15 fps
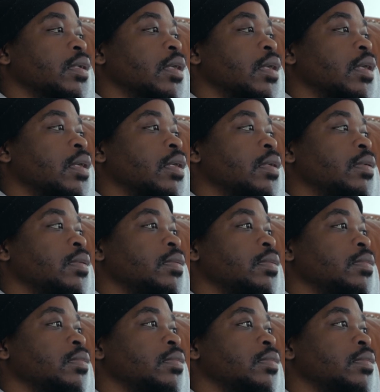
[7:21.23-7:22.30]

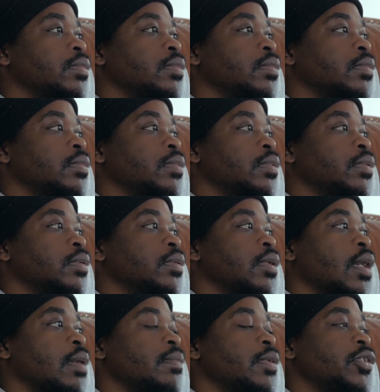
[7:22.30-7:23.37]

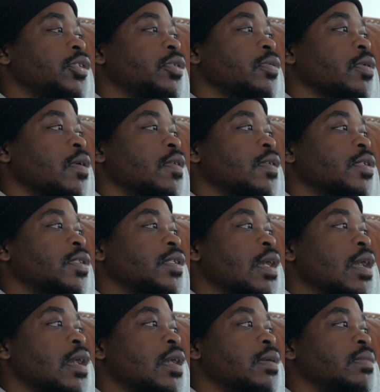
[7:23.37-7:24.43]
I Miss You All the
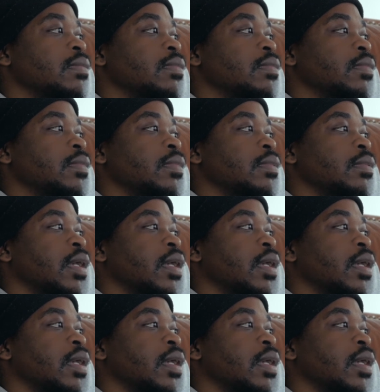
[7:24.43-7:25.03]
Time.